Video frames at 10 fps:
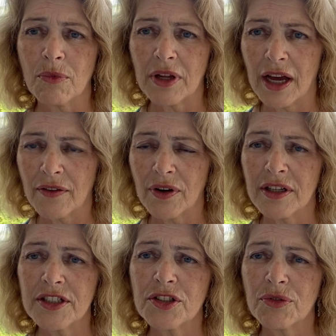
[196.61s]
we have our
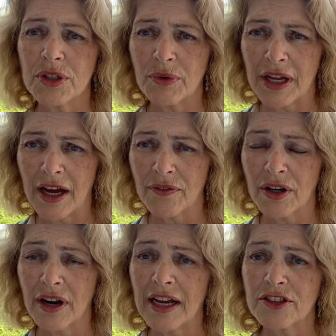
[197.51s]
history, we have
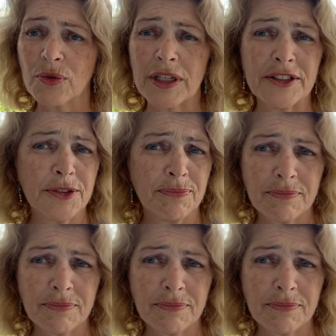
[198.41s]
our x-rays.